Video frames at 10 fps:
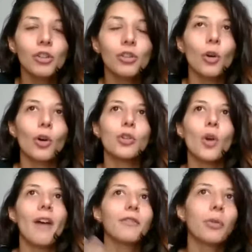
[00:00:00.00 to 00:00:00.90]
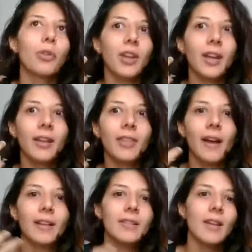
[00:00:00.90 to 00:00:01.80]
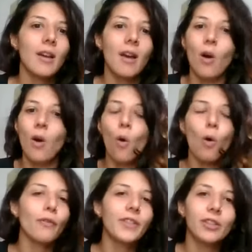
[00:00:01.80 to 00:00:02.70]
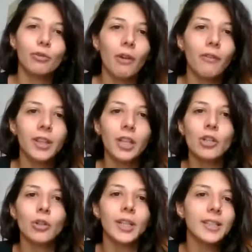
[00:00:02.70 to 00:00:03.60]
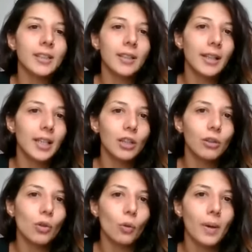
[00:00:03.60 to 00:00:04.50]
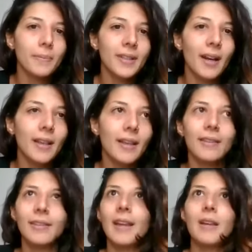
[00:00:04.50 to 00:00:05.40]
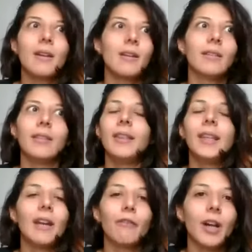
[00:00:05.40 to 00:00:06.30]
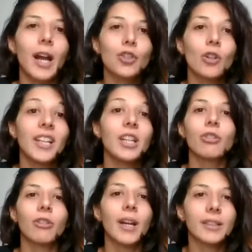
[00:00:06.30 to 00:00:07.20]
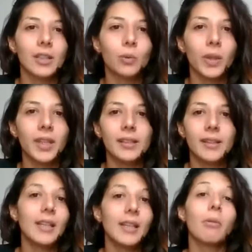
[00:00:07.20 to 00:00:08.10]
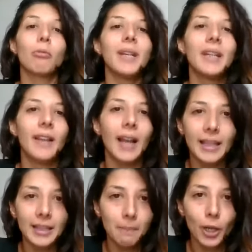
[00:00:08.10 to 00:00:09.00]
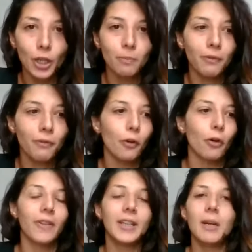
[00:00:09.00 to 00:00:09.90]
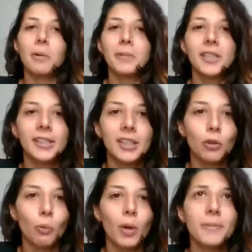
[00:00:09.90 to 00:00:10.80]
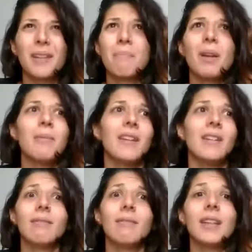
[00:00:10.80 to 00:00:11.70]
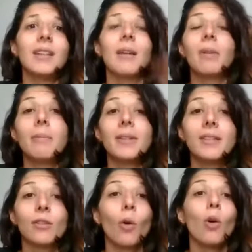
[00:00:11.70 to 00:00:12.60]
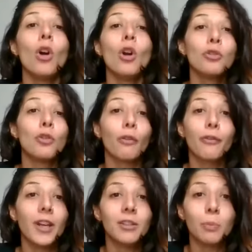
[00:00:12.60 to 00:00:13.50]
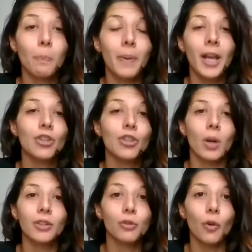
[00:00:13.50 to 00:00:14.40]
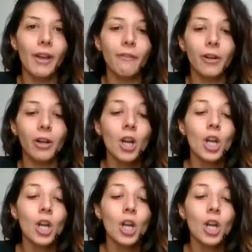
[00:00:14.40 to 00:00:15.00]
So you have to think that all of this traffic that you're getting into your website, they never actually interacted with it. They never been in the landing page before. They never visited your website. Maybe they never even saw your Facebook page whatsoever.